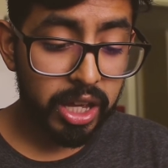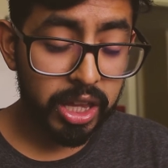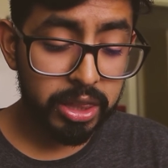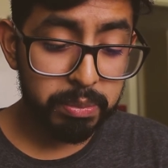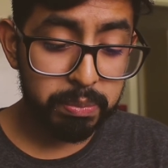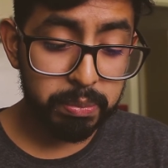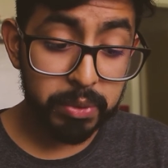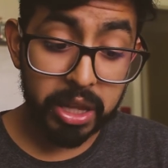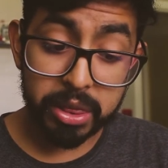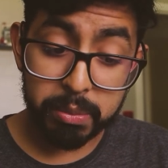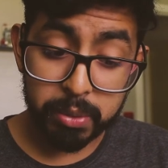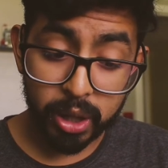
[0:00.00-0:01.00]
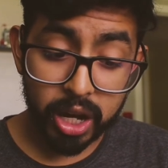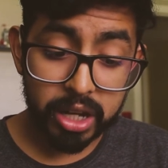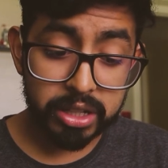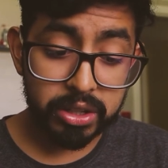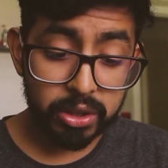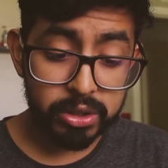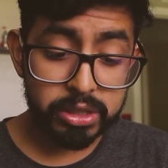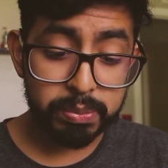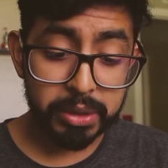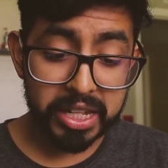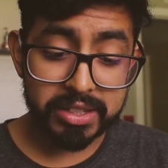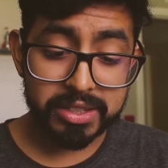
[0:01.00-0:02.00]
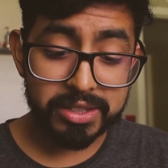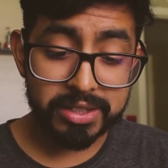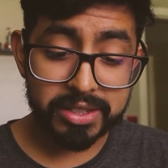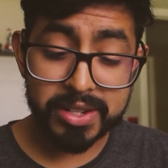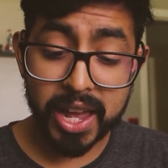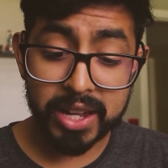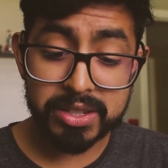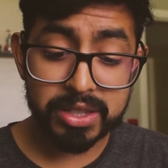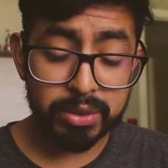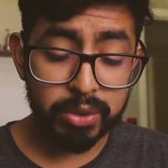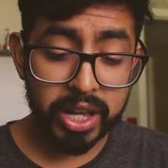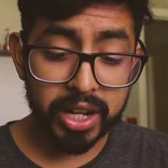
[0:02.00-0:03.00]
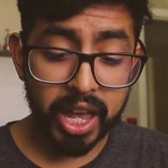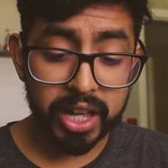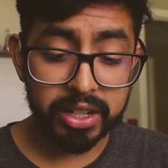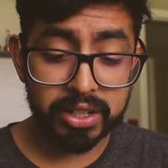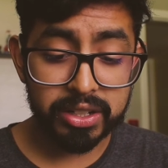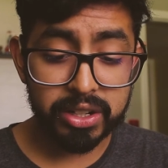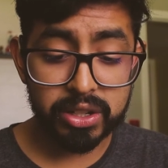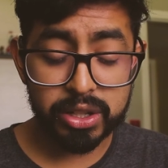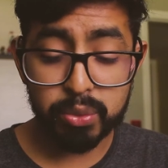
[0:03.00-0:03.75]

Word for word: In the in the blonde girl's place stands the red-headed,